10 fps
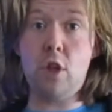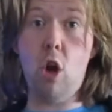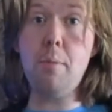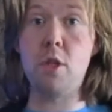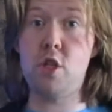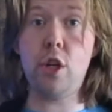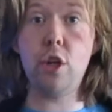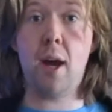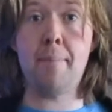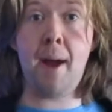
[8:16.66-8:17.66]
open, she could
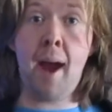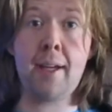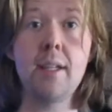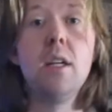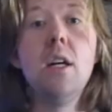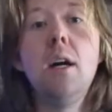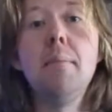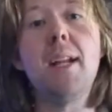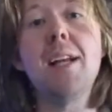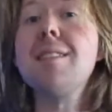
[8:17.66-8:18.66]
come back.
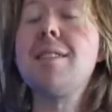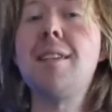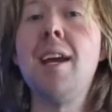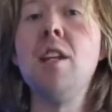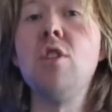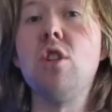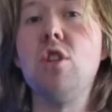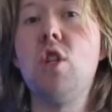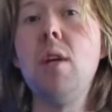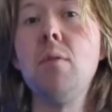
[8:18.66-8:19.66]
But as it stands,
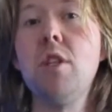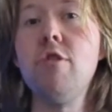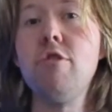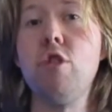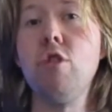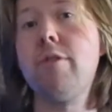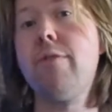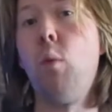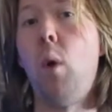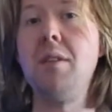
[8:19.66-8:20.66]
she was introduced
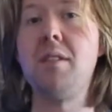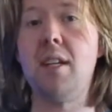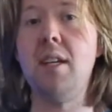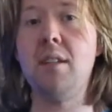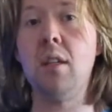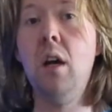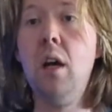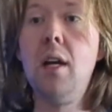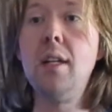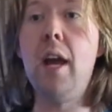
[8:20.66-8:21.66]
for one season.
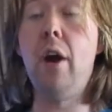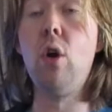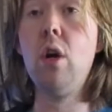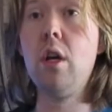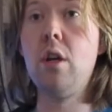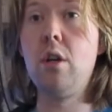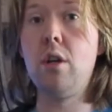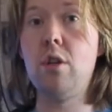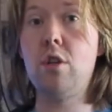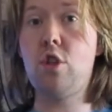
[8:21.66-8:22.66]
Now,
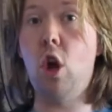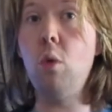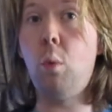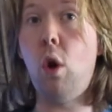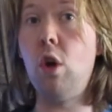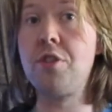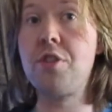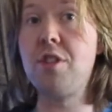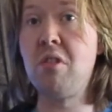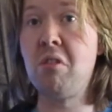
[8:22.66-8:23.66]
so
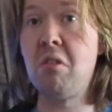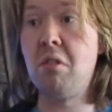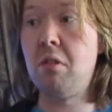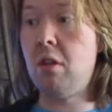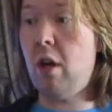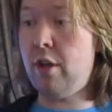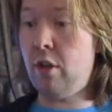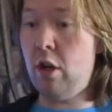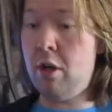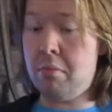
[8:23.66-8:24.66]
was, I don't
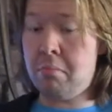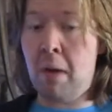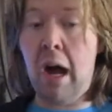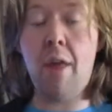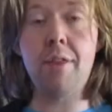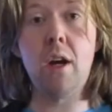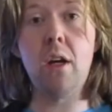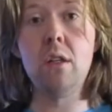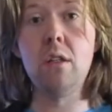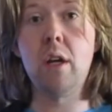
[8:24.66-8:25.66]
know,
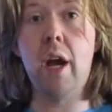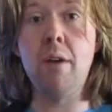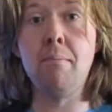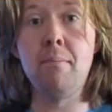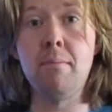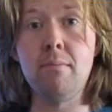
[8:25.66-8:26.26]
Martha and